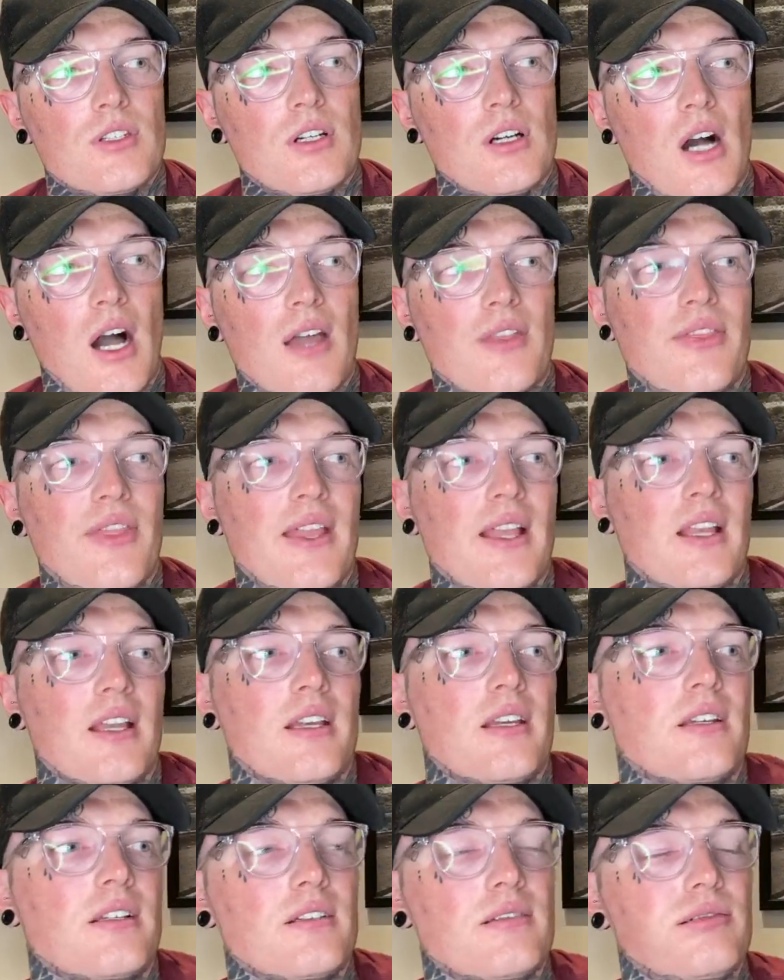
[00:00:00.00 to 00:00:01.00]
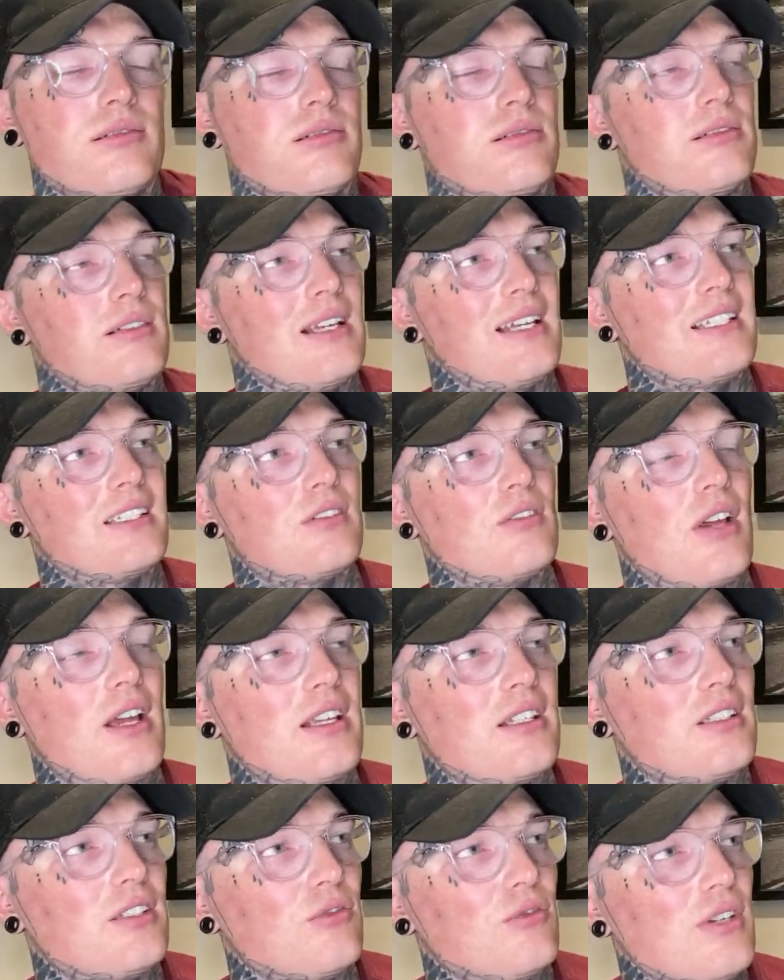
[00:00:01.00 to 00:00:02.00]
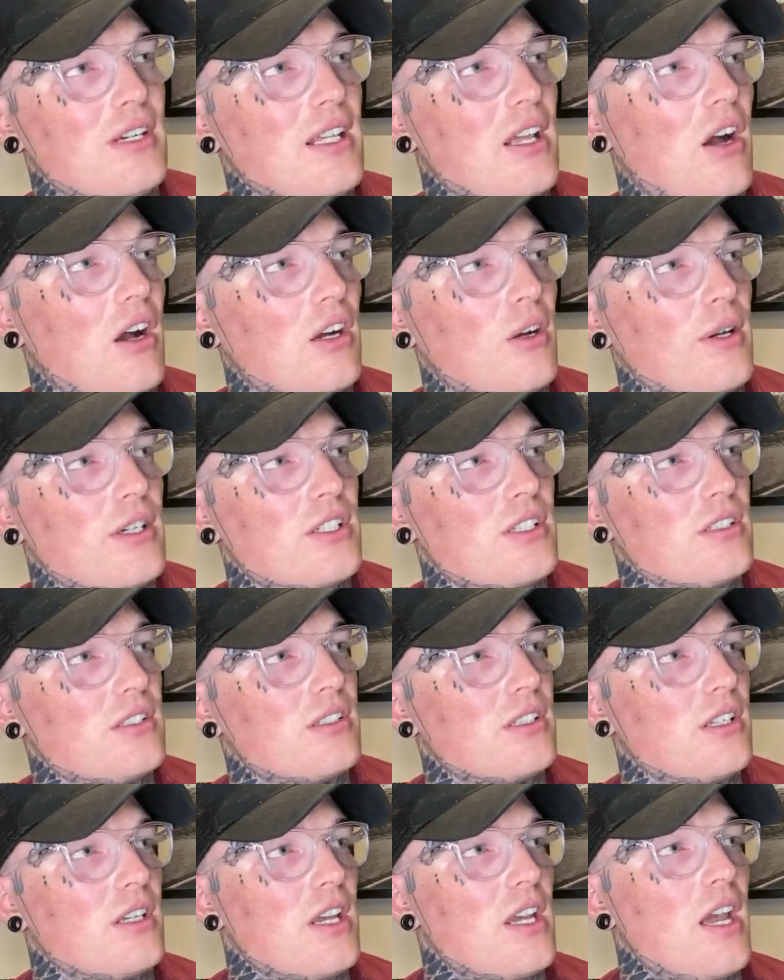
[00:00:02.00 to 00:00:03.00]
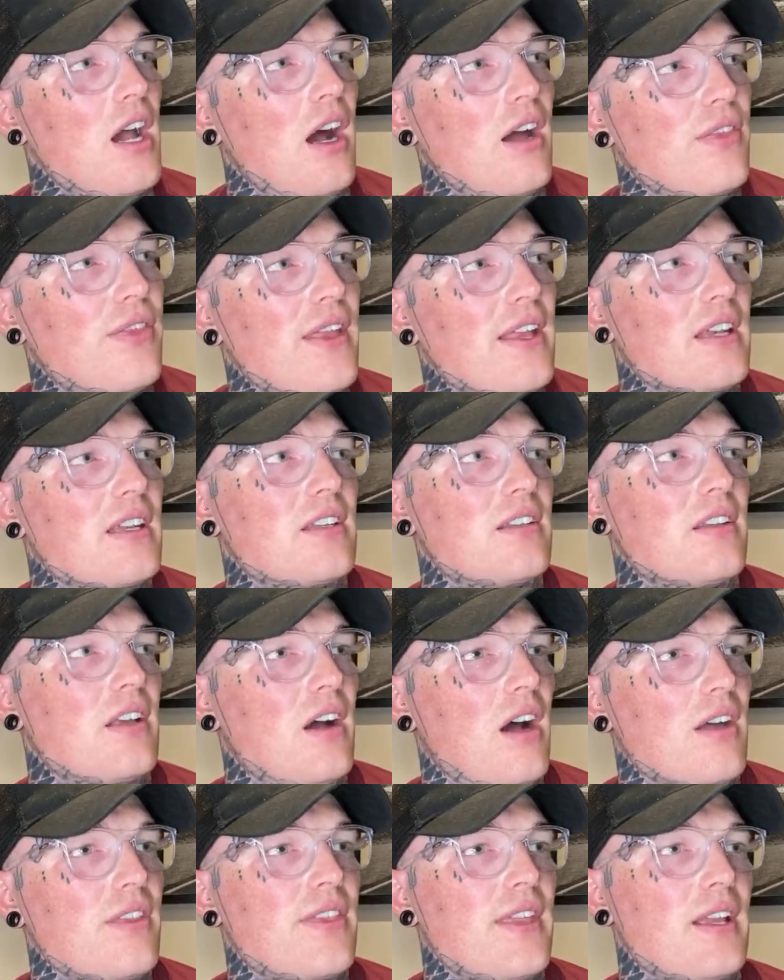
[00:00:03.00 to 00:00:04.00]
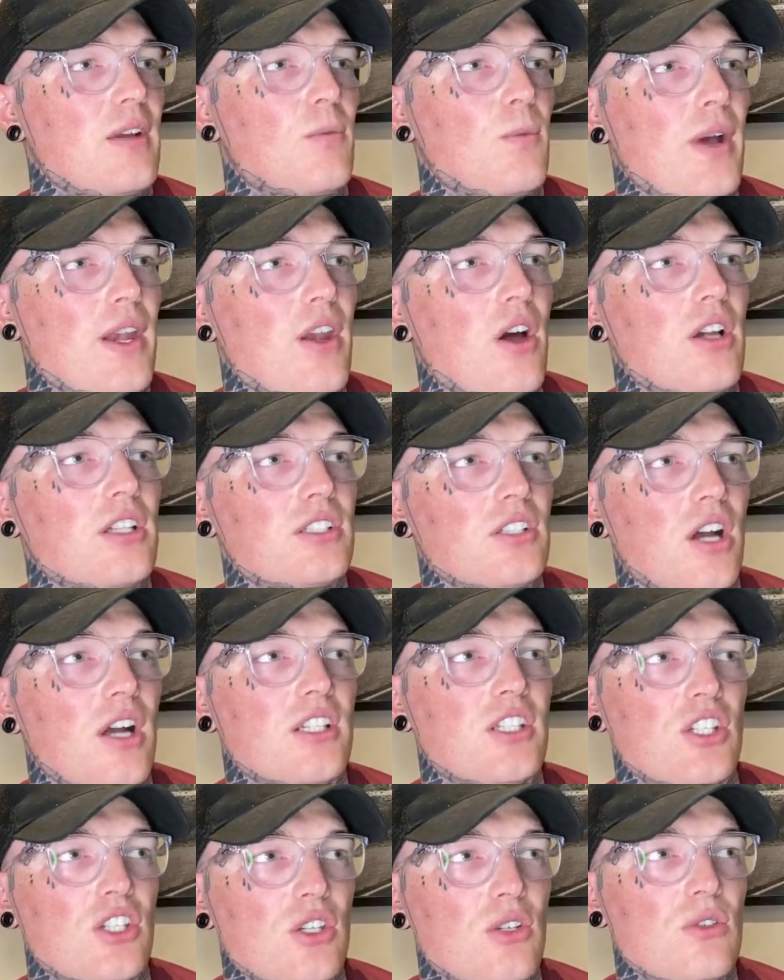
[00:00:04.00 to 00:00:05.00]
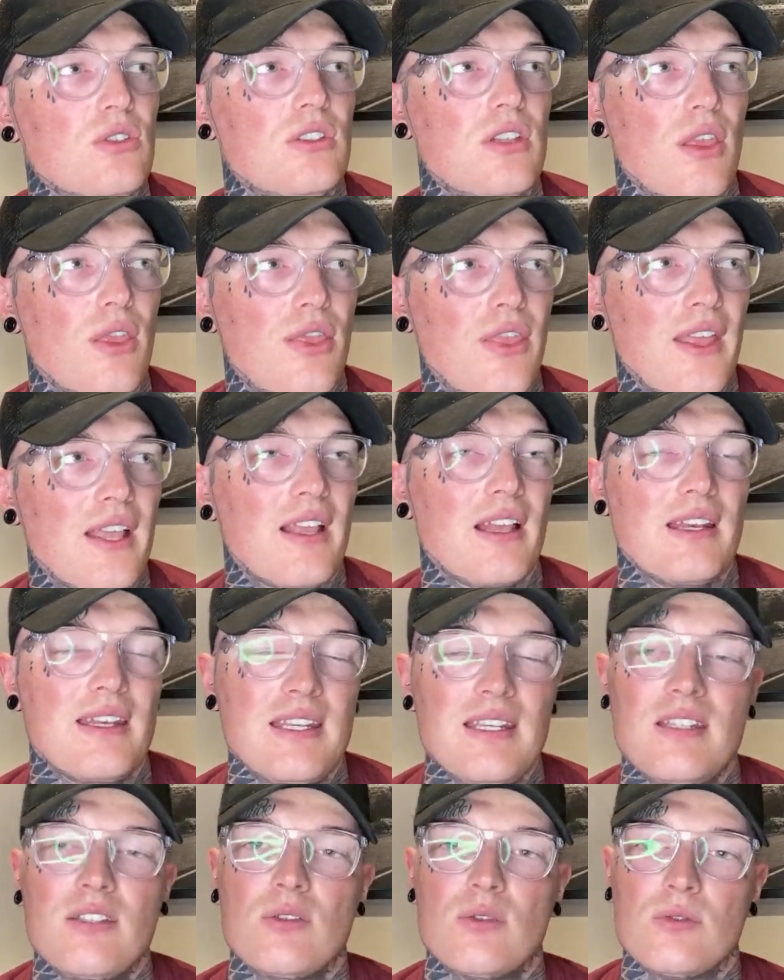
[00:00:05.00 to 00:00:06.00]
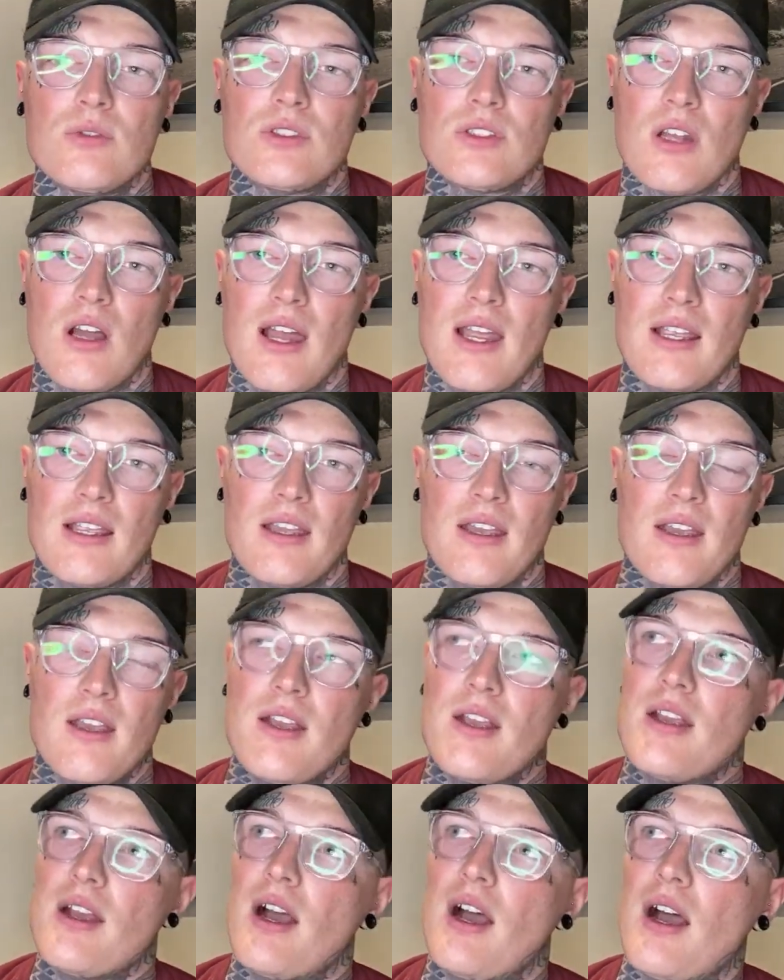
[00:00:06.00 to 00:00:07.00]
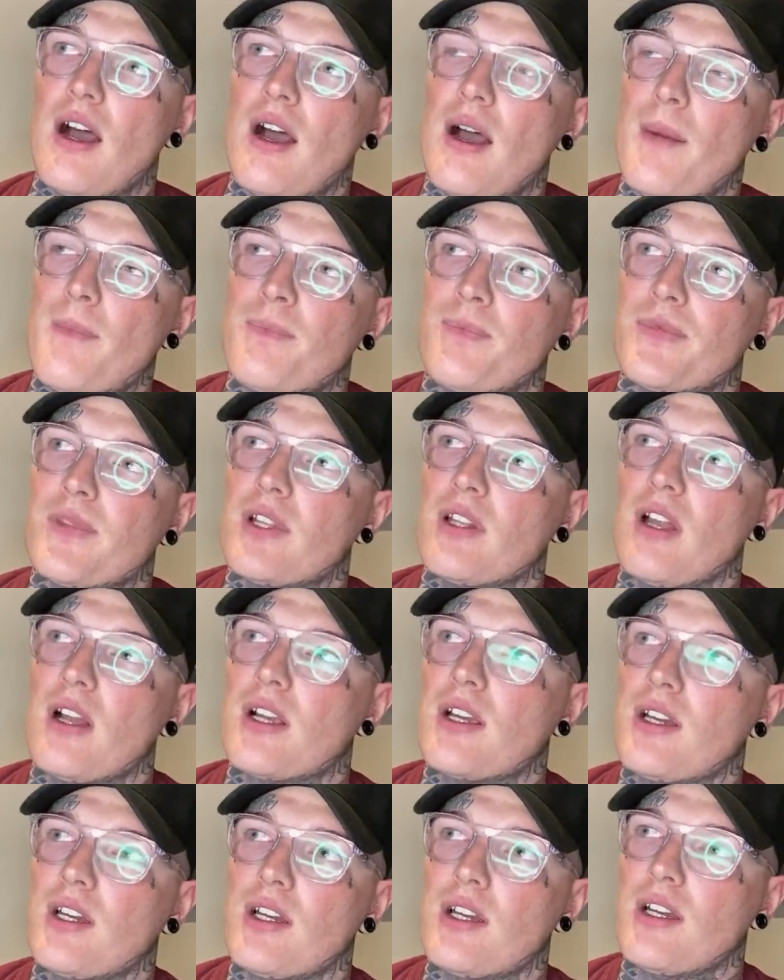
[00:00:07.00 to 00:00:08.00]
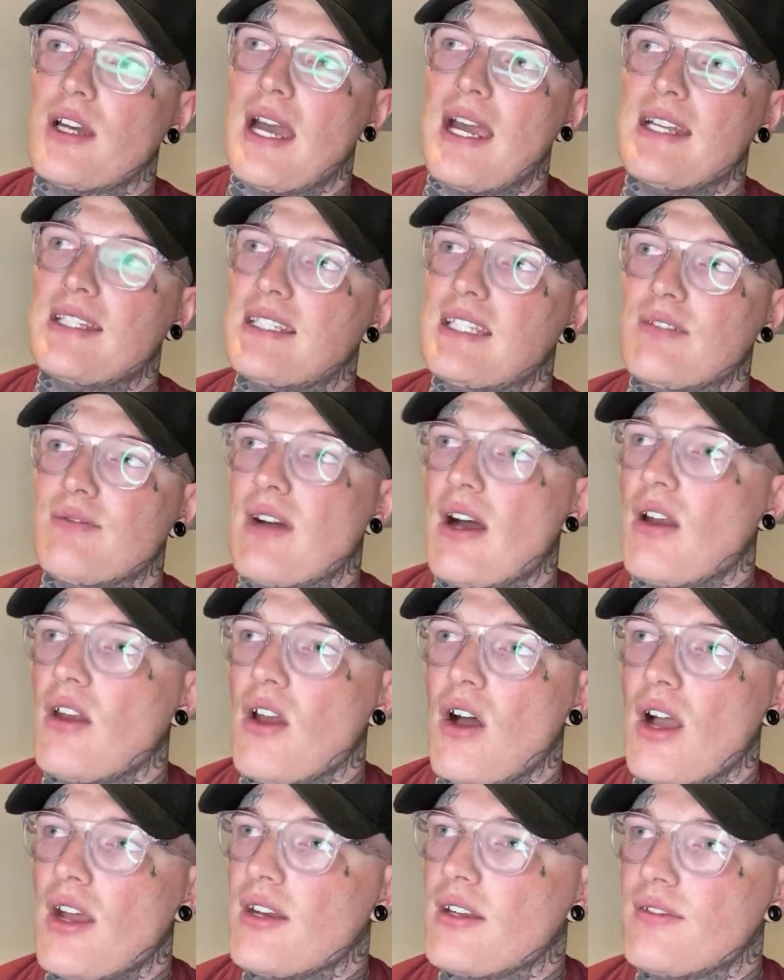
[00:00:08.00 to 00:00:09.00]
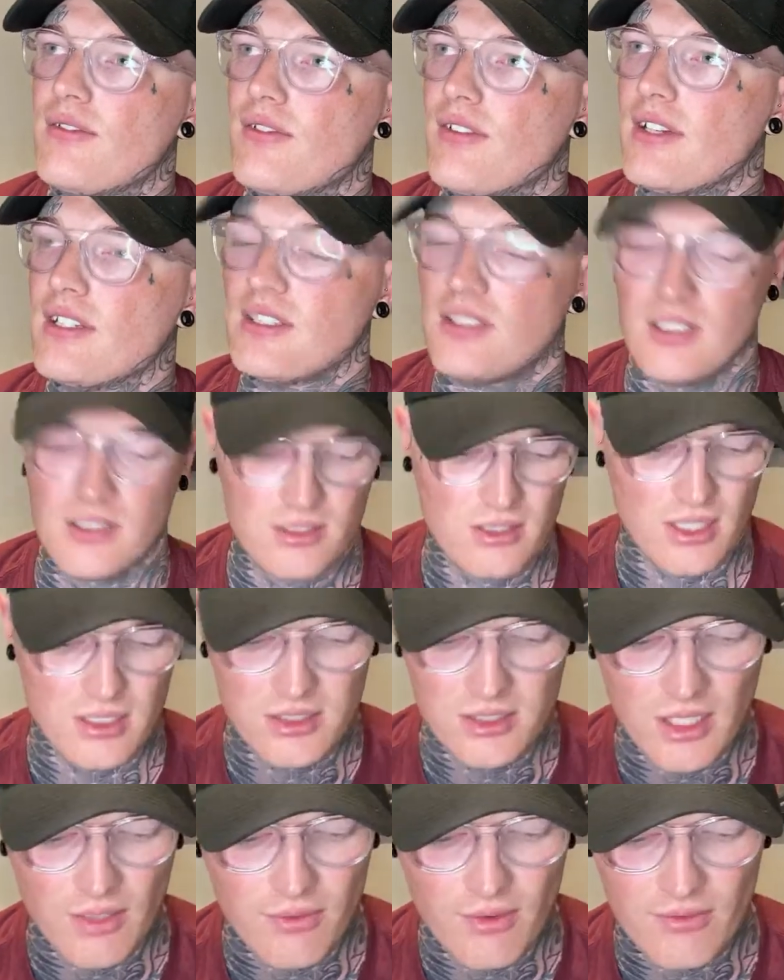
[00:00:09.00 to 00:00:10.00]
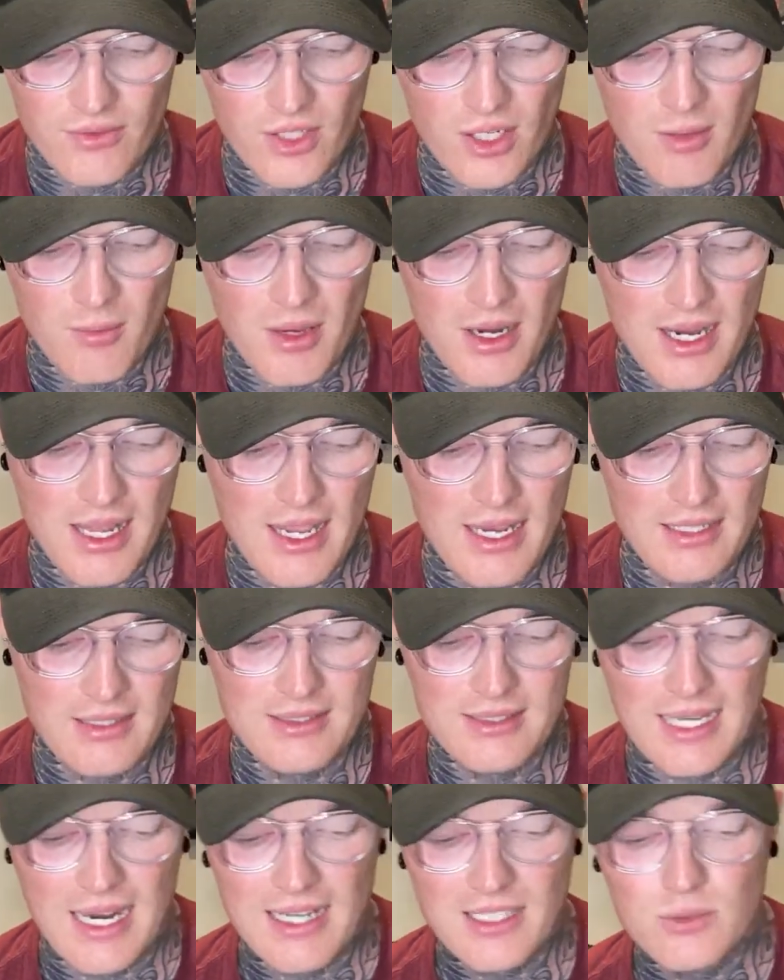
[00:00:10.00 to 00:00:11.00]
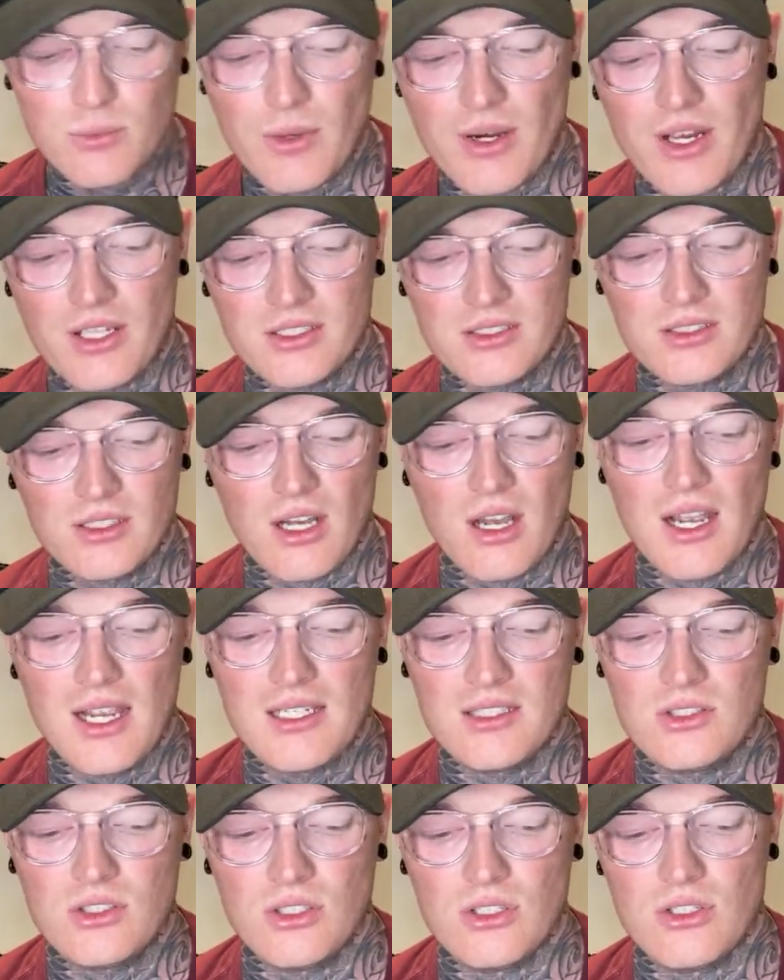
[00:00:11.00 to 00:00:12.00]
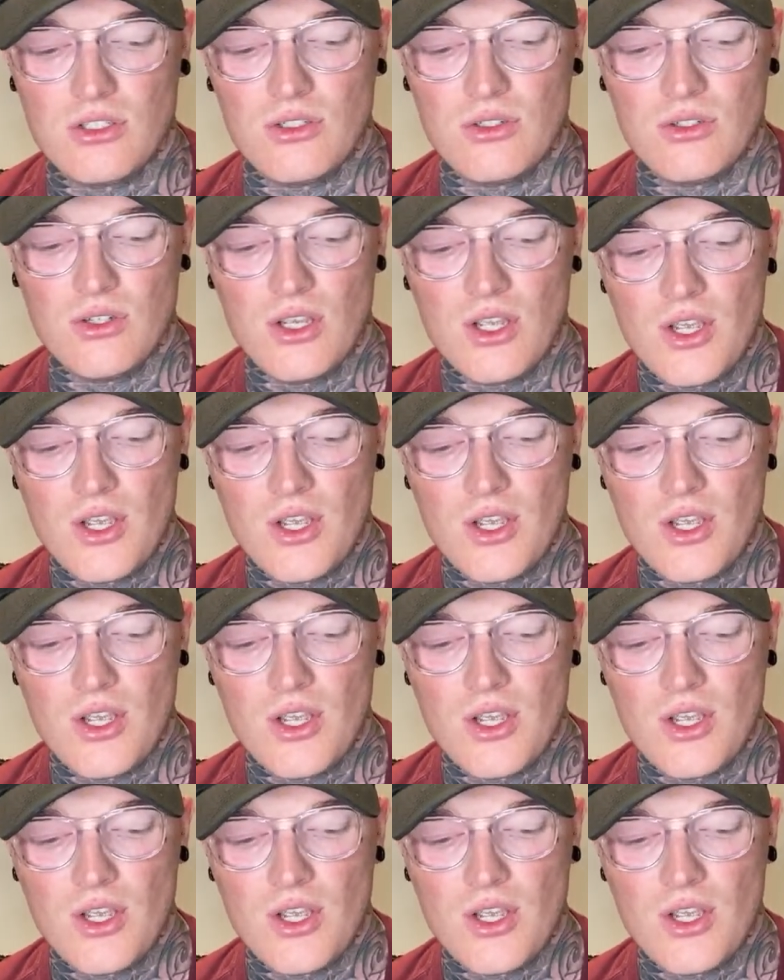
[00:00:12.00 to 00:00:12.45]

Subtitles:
I think it's a really hard question to. I think when I started to use thicker needles, like a 18 round liner, for instance, like stuff I've done on my legs, that's when I started to